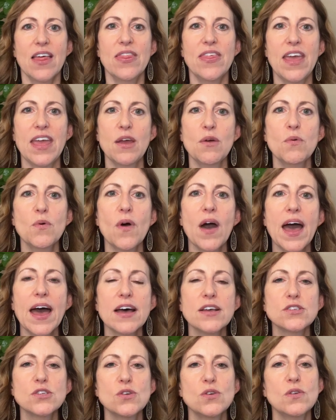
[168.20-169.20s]
They will
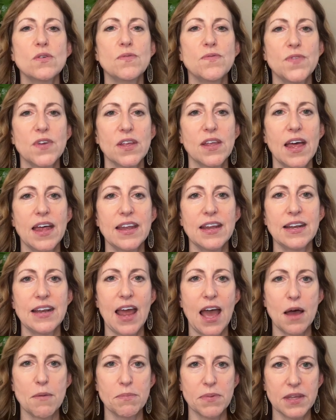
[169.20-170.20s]
ask you to fill out an
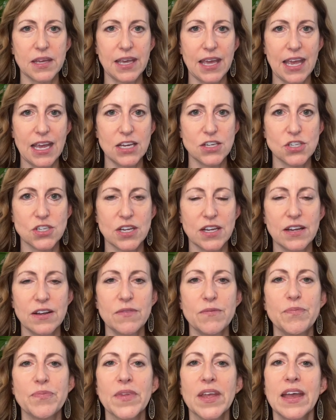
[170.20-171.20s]
application.
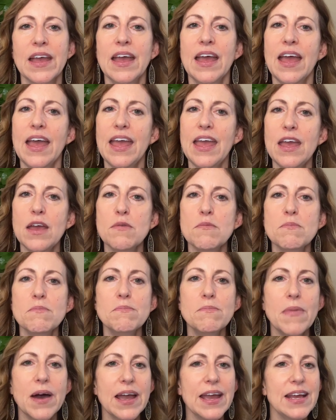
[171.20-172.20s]
It
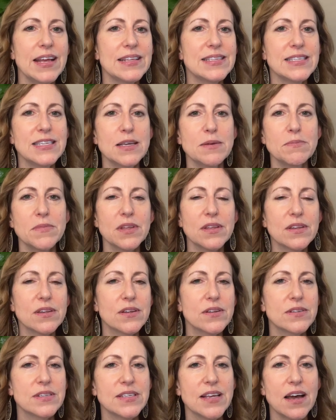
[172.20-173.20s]
might seem a
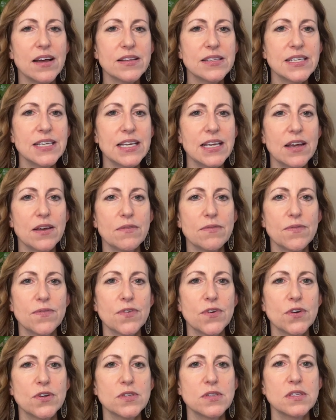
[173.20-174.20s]
little daunting at
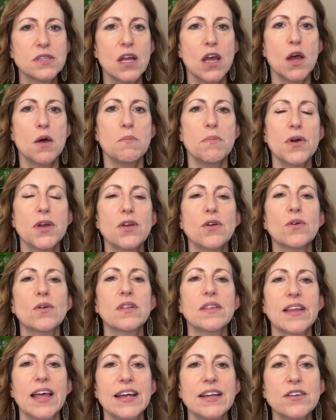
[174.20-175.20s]
first, but your
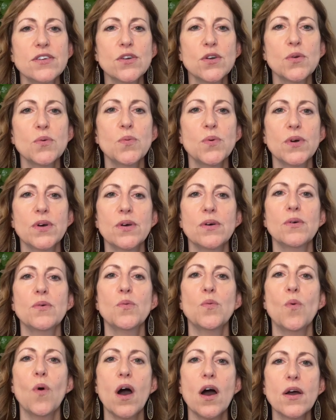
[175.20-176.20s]
lender will
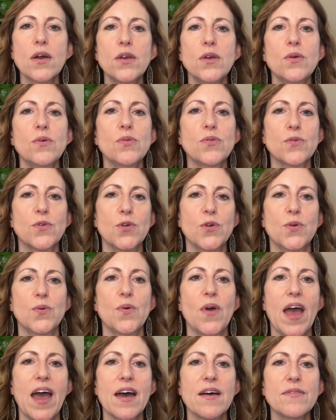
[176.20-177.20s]
walk you through
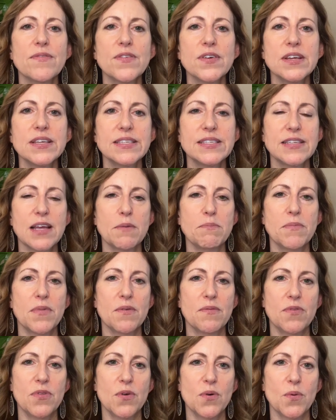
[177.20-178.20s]
every step
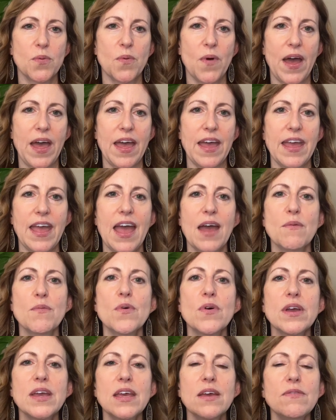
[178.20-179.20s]
of the way and
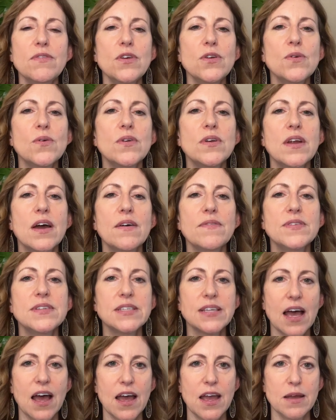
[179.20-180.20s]
will give you enough
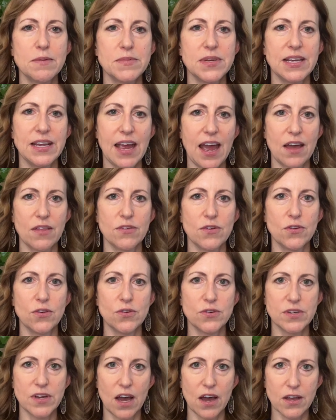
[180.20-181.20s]
time to gather
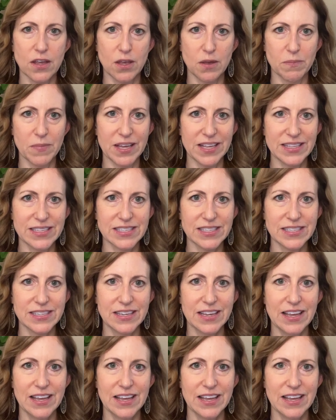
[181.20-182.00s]
your documents.